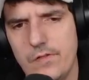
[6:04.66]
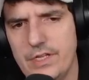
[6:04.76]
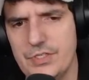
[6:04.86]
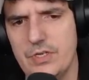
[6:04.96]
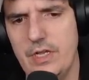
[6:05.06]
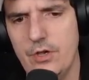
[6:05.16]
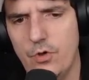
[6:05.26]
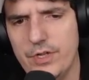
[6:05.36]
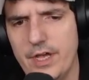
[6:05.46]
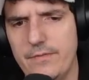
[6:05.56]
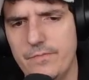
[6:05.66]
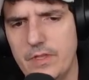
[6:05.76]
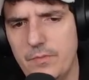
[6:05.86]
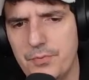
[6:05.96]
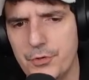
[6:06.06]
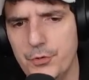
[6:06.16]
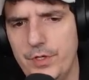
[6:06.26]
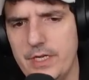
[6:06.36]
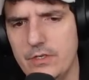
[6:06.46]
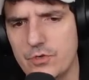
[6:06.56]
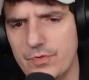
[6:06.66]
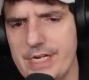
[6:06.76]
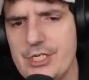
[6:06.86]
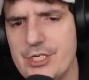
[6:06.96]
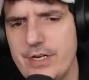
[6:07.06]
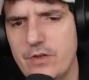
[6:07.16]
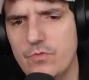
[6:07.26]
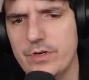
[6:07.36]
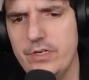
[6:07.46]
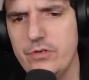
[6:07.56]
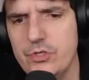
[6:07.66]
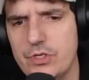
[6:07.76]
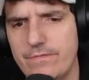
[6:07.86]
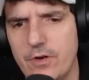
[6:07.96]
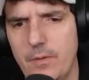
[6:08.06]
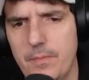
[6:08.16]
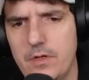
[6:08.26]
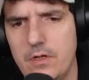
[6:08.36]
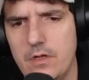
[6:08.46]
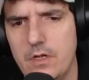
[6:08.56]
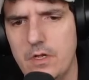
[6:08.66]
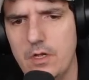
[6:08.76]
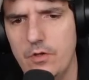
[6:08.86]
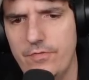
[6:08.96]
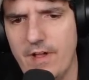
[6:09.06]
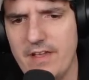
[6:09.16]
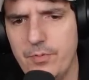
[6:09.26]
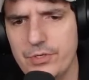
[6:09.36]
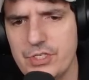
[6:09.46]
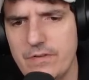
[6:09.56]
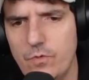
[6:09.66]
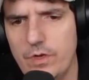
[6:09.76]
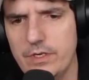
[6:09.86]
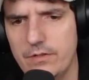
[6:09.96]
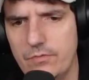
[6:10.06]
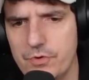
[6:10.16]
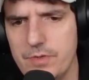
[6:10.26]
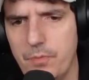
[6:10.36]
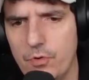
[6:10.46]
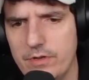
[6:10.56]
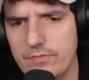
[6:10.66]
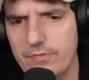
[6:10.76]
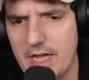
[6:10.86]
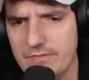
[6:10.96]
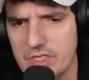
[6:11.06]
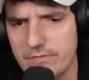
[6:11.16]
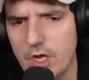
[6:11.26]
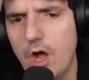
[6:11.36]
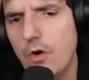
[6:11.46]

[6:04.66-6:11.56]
Let's hold on. A Broodling duration reduced from 5.71 to 3.57.